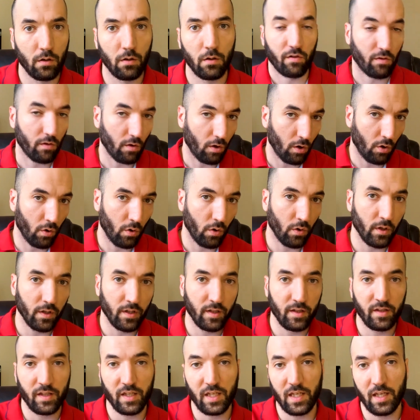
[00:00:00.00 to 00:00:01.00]
So
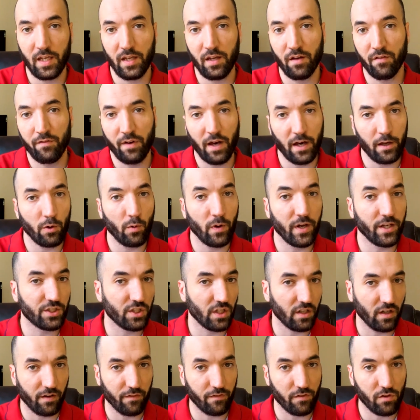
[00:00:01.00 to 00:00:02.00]
the
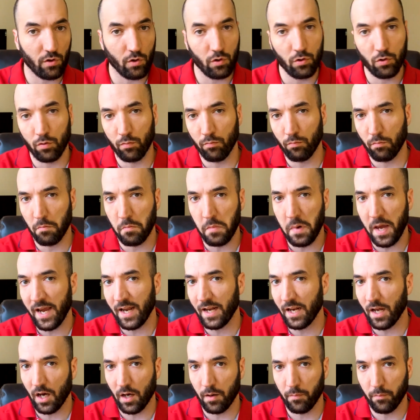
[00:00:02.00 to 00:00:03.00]
valuation of Zoom
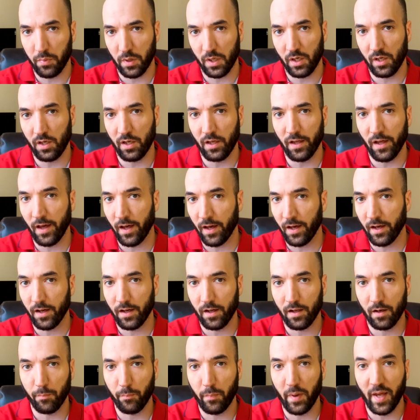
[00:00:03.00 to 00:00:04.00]
may not be
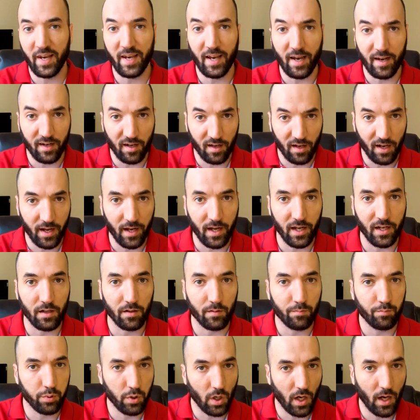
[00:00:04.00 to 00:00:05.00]
in banana
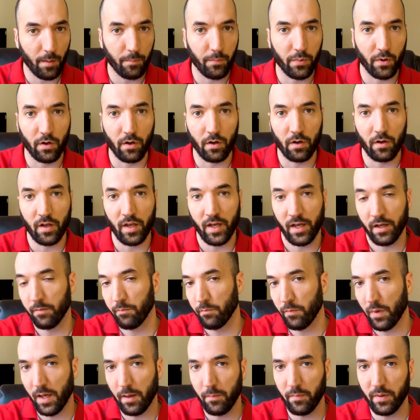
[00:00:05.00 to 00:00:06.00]
land proper. It
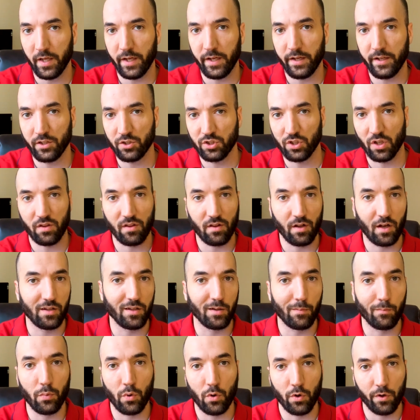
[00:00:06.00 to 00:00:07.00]
may be just on
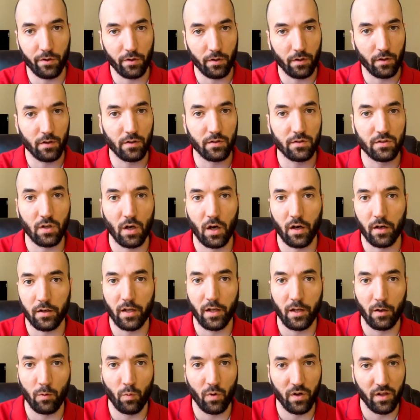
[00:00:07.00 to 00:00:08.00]
the border
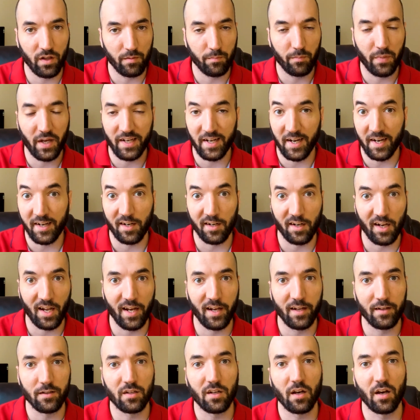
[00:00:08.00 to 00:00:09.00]
talking with banana
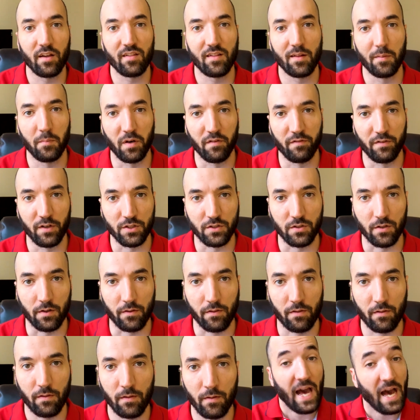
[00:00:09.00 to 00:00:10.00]
land custom
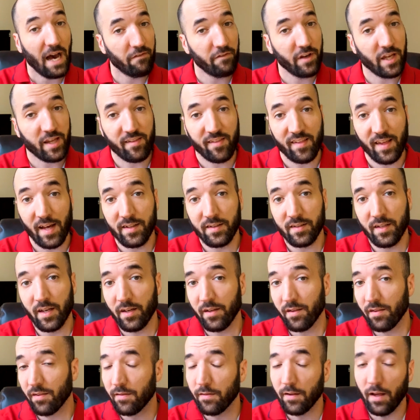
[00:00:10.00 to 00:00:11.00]
officials. Having said
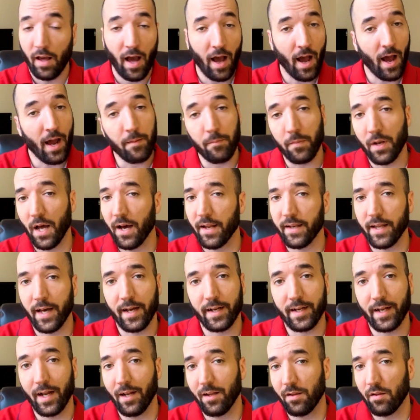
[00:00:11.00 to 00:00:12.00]
this, I'm not
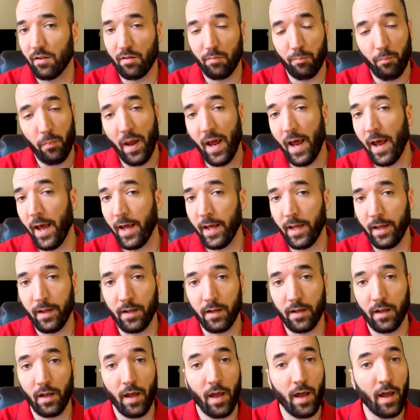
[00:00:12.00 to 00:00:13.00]
against
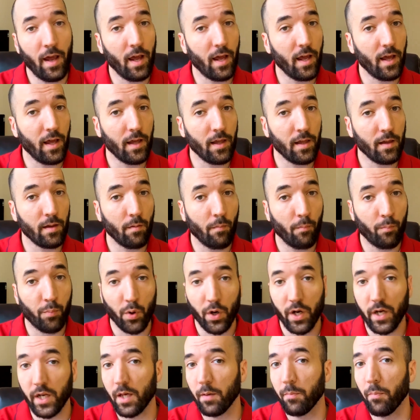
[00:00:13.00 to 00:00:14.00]
paying a
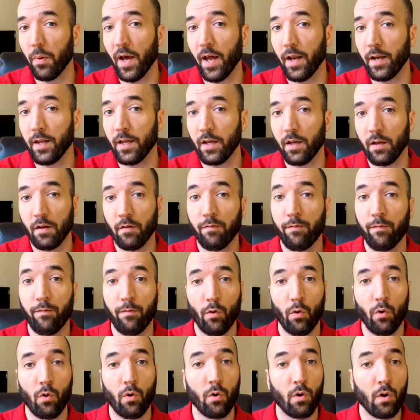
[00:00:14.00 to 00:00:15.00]
pretty penny
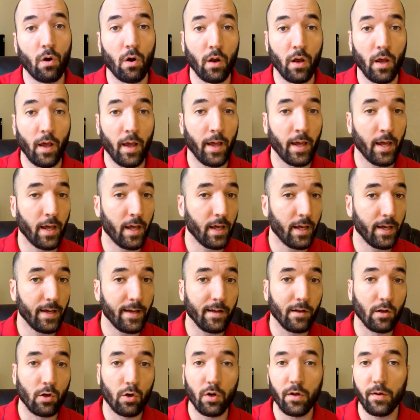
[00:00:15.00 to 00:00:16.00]
for
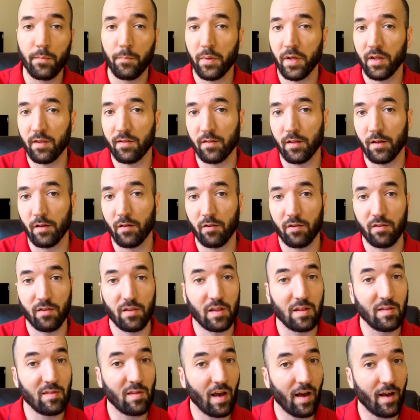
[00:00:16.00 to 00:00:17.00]
a good
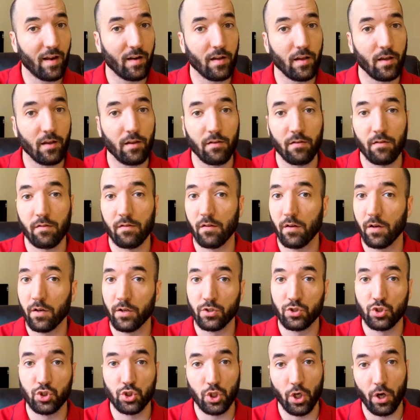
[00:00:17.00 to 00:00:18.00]
business that is
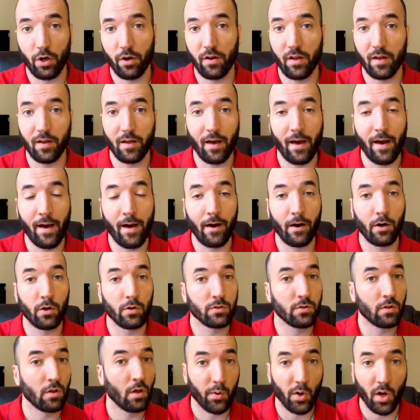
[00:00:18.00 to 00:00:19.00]
churning
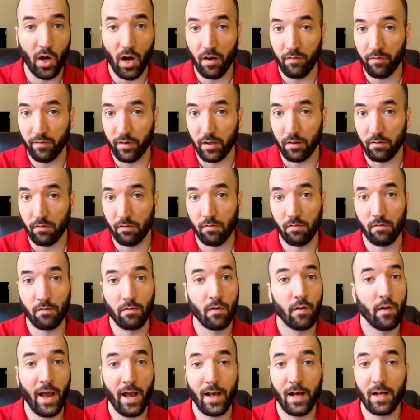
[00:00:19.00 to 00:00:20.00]
out profits
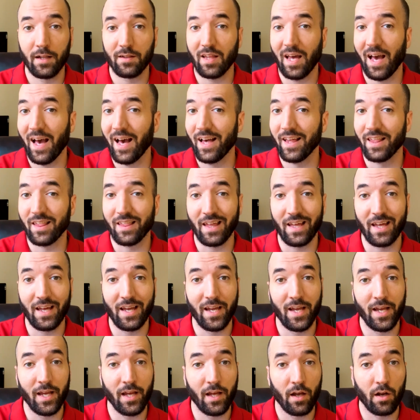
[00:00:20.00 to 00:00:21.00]
and has
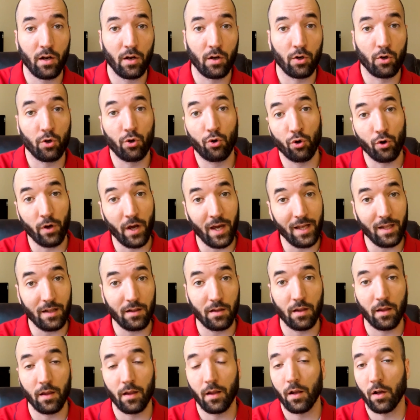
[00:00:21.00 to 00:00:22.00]
a
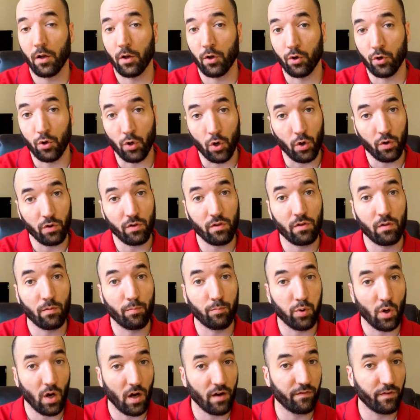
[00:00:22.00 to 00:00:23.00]
great gross
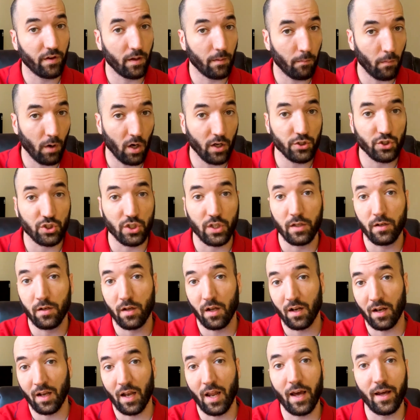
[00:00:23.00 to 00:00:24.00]
profit
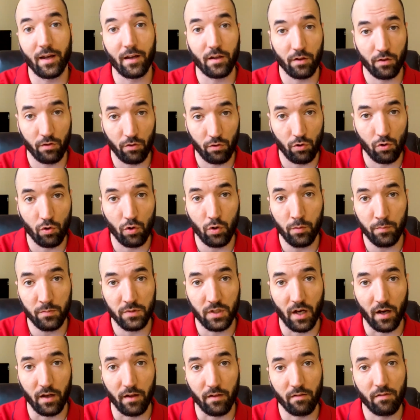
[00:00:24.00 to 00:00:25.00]
margin like Zoom
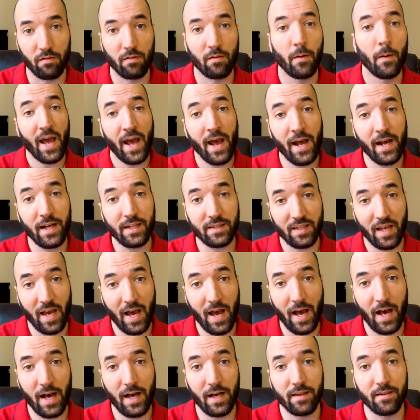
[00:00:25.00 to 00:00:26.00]
does and
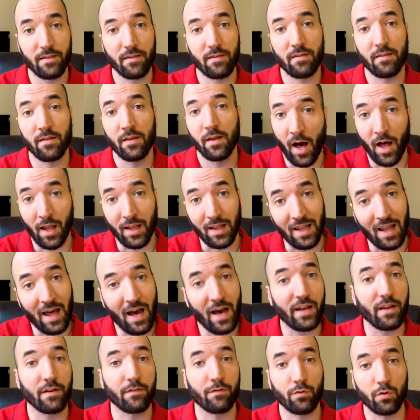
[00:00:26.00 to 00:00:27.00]
has a
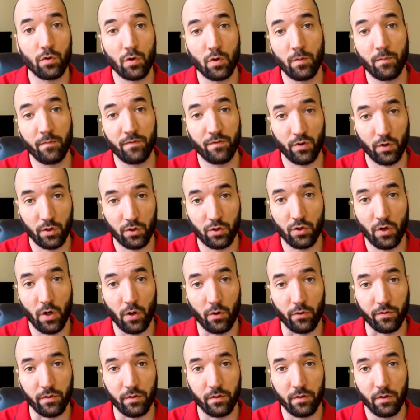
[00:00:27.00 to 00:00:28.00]
lot of room for
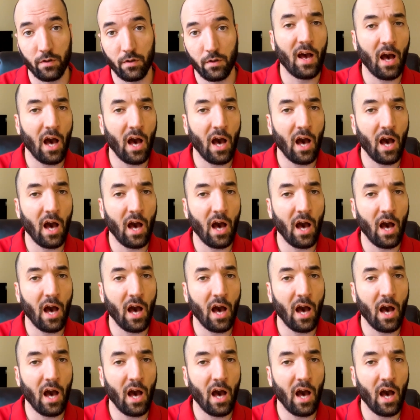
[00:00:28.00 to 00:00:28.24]
growth.